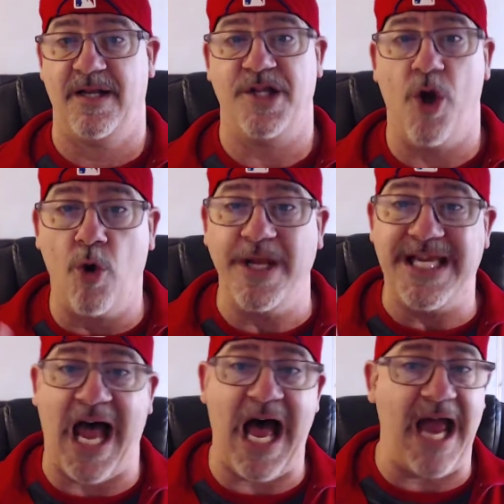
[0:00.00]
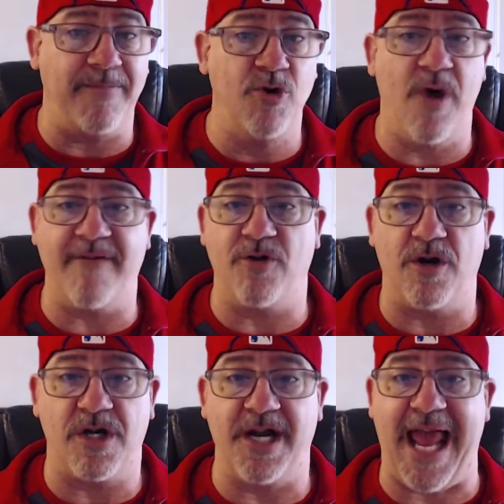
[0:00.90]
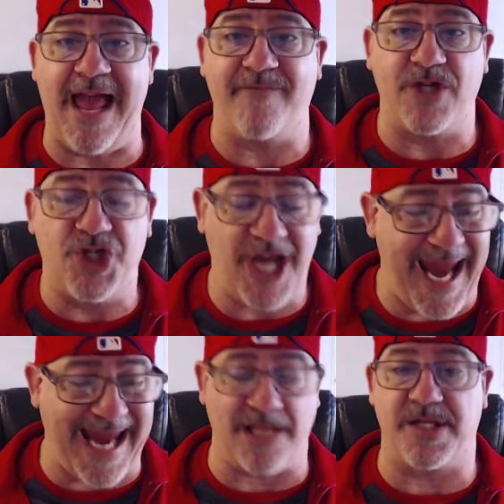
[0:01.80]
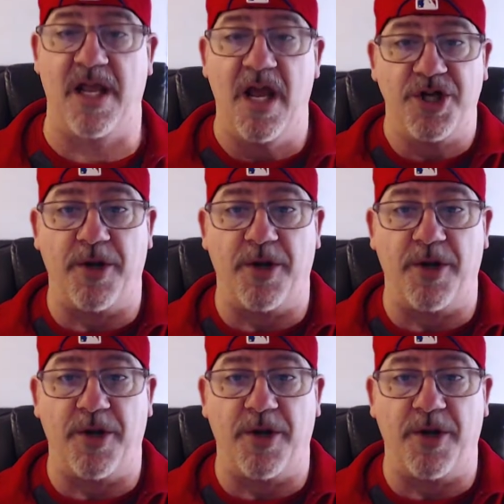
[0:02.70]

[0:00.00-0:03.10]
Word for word: The only time you ever are going to have a chance